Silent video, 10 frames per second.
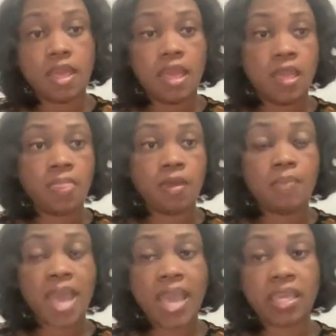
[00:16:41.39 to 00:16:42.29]
in the
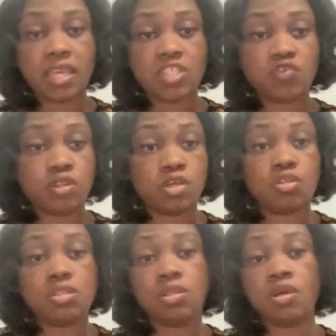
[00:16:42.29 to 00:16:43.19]
package for
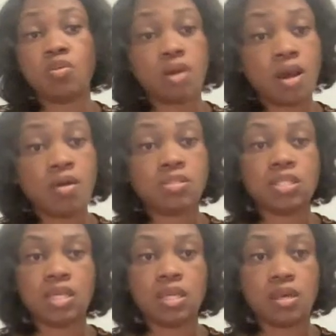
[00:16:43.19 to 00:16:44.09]
little to no cost,
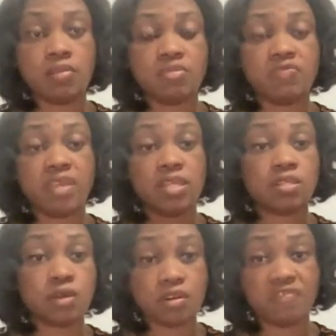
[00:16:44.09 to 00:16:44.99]
and it comes via
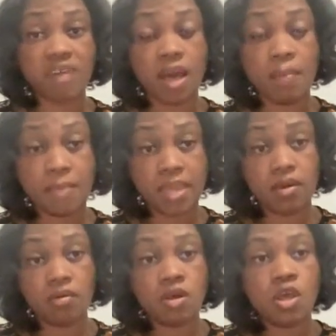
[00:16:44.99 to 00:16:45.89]
certified mail.